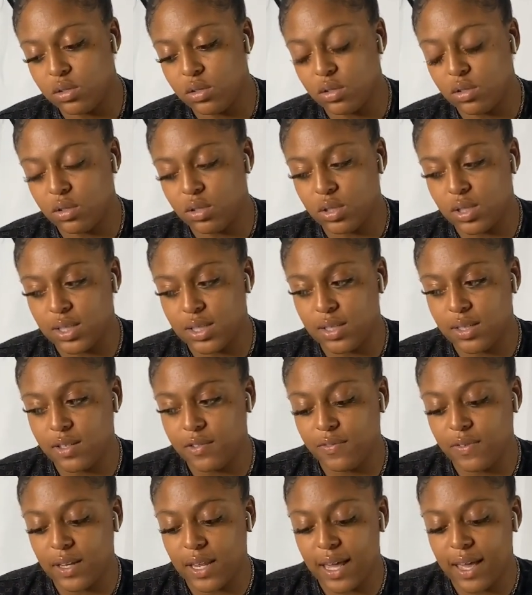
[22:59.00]

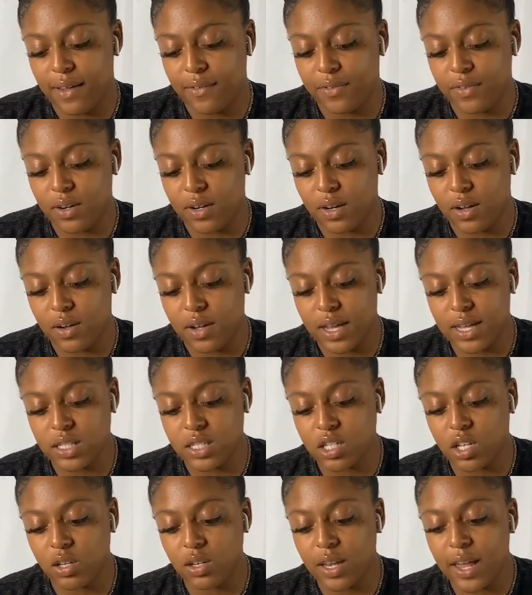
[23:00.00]
Love, laughter. Okay,
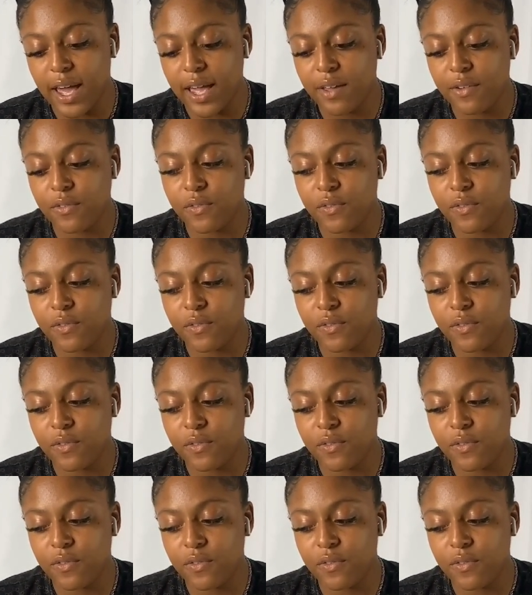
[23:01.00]
so life,